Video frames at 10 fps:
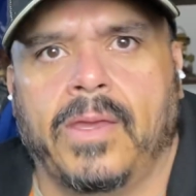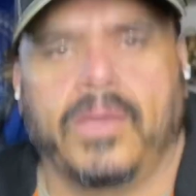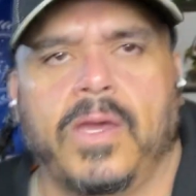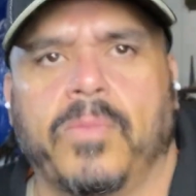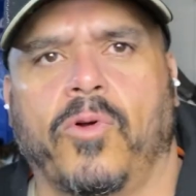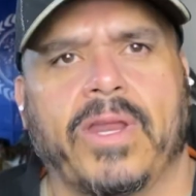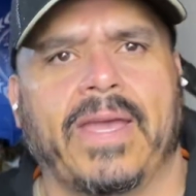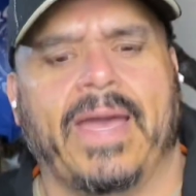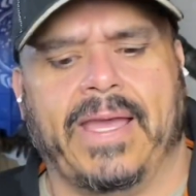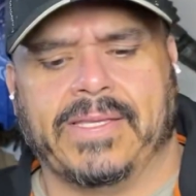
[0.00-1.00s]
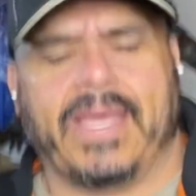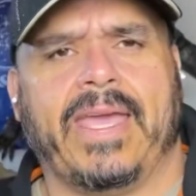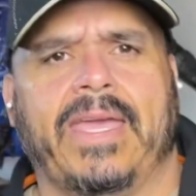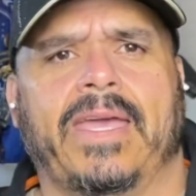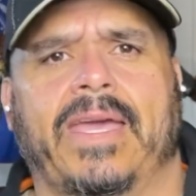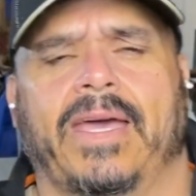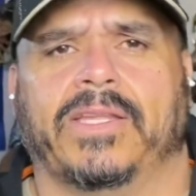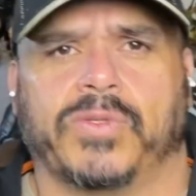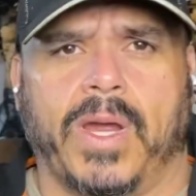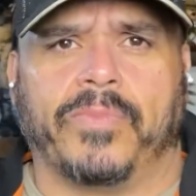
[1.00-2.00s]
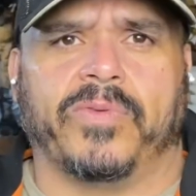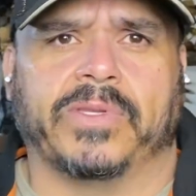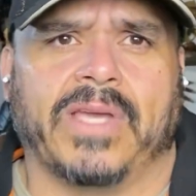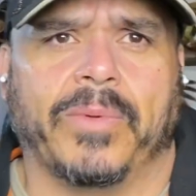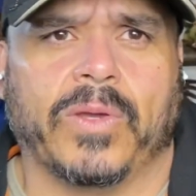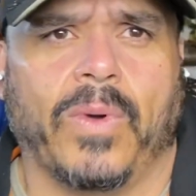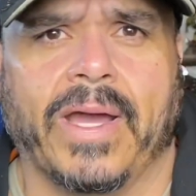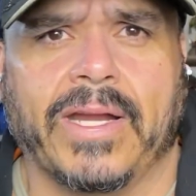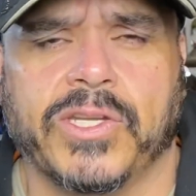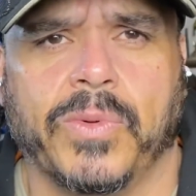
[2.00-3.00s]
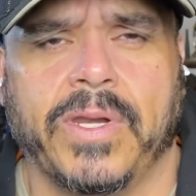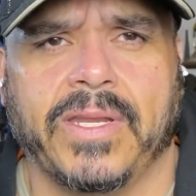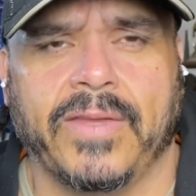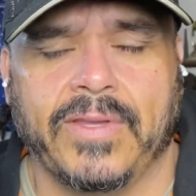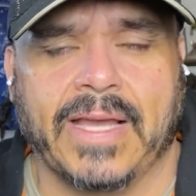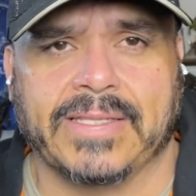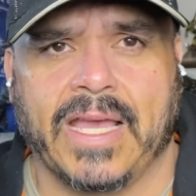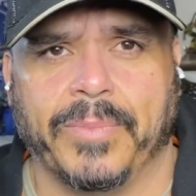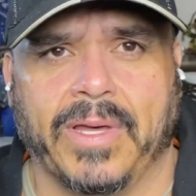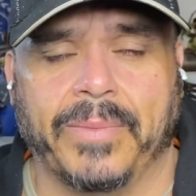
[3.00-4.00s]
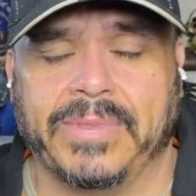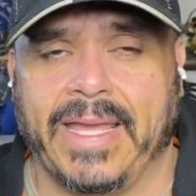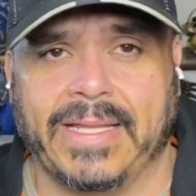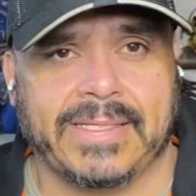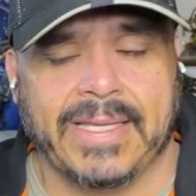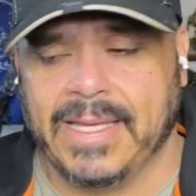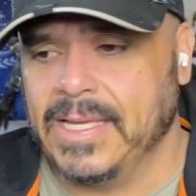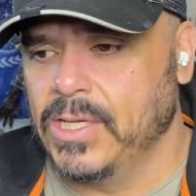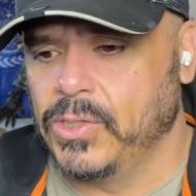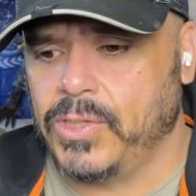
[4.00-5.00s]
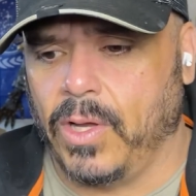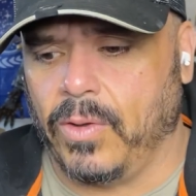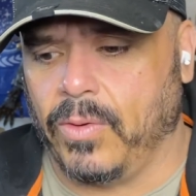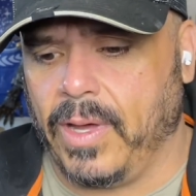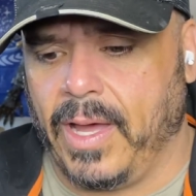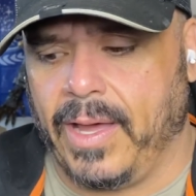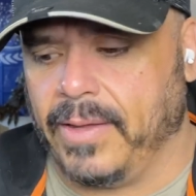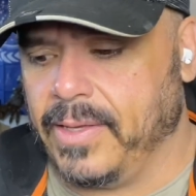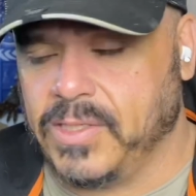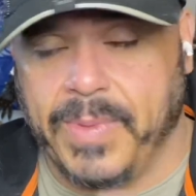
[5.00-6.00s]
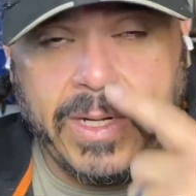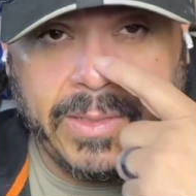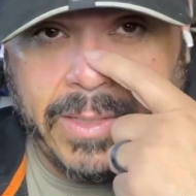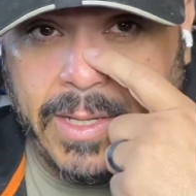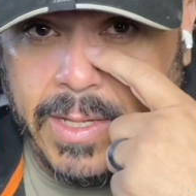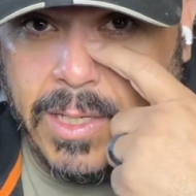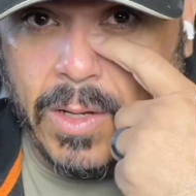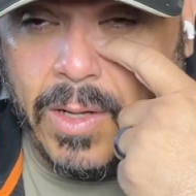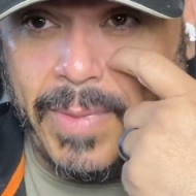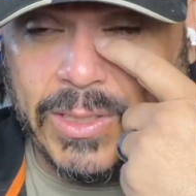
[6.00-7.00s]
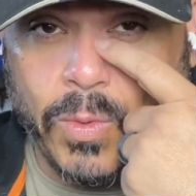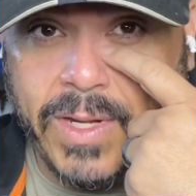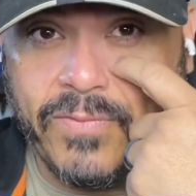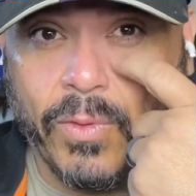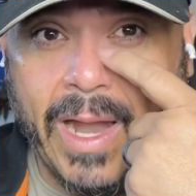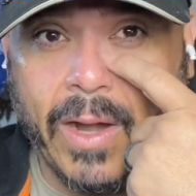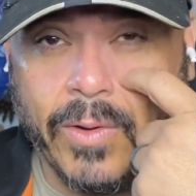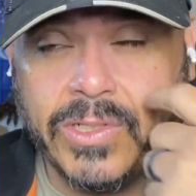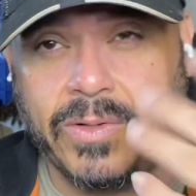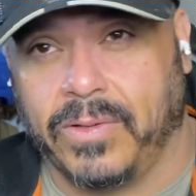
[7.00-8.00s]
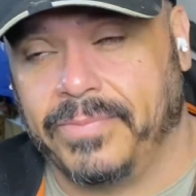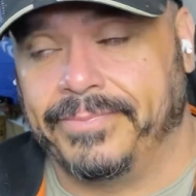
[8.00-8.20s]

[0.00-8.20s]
Good morning, guys. Hey, it's Rob from Atomic Wire. Just wanted to give you guys a couple updates. So it's been, about 24 hours, or